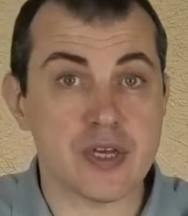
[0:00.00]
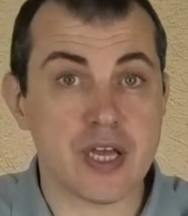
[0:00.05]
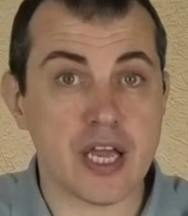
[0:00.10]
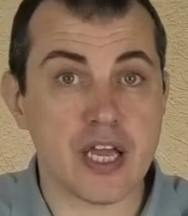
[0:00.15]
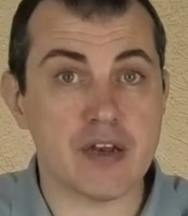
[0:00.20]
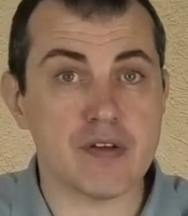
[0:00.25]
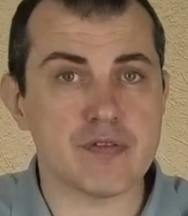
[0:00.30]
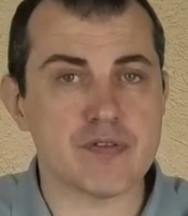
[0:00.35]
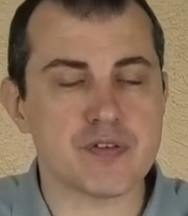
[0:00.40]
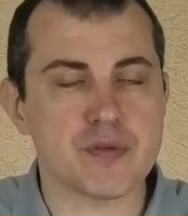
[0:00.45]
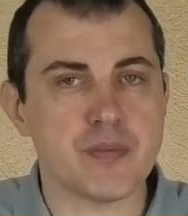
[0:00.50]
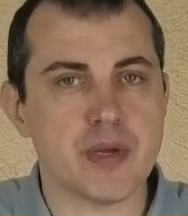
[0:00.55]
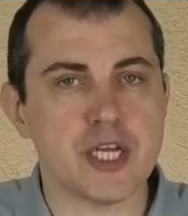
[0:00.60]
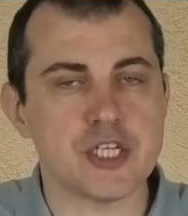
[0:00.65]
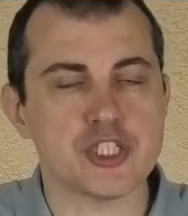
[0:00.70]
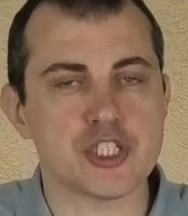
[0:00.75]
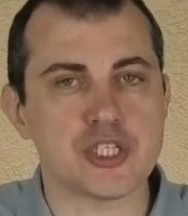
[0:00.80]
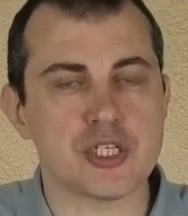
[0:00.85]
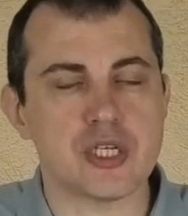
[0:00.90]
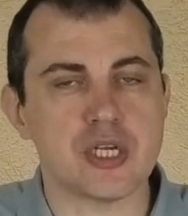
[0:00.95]

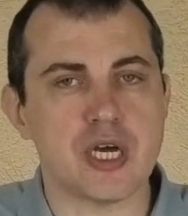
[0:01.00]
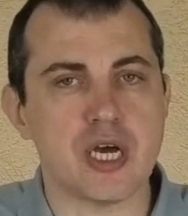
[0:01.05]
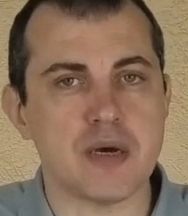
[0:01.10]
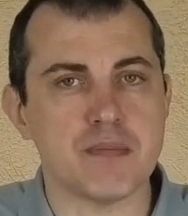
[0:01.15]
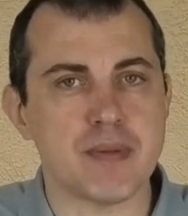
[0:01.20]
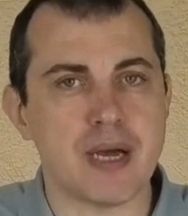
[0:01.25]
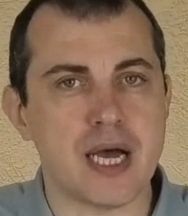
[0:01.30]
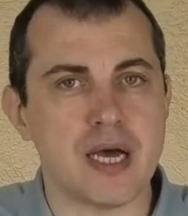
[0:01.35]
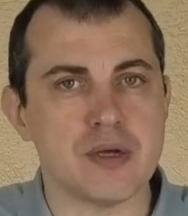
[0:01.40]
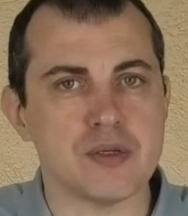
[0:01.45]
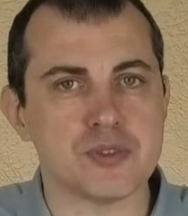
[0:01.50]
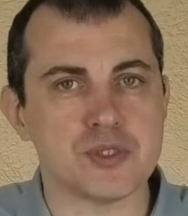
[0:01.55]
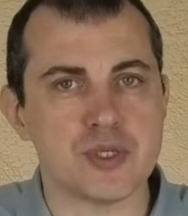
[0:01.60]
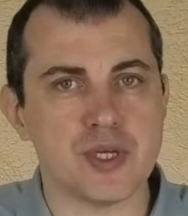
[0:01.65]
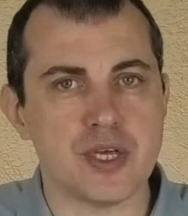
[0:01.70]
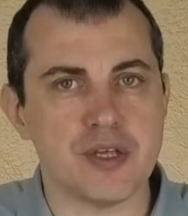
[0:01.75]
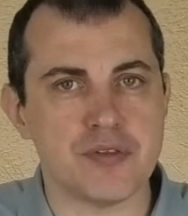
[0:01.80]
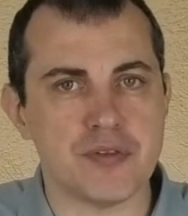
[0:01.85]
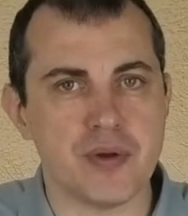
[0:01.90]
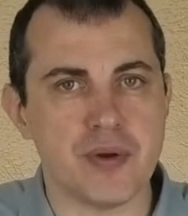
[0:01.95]
information about
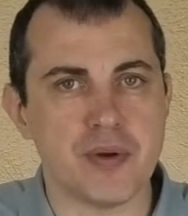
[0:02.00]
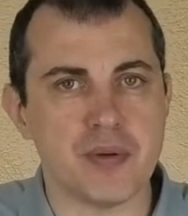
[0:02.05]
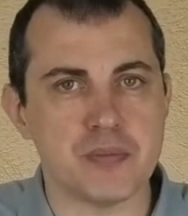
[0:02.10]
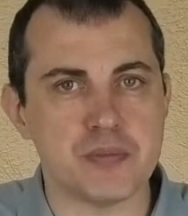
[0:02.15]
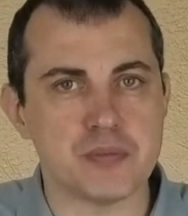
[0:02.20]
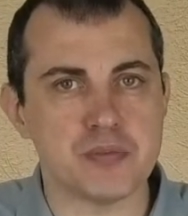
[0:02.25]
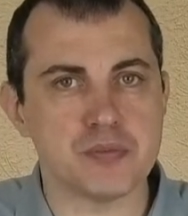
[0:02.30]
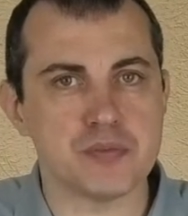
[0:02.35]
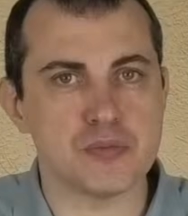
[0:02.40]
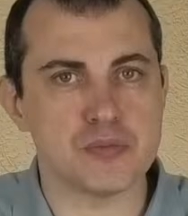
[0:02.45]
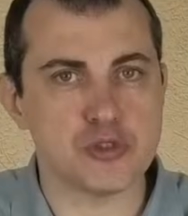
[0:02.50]
Ethereum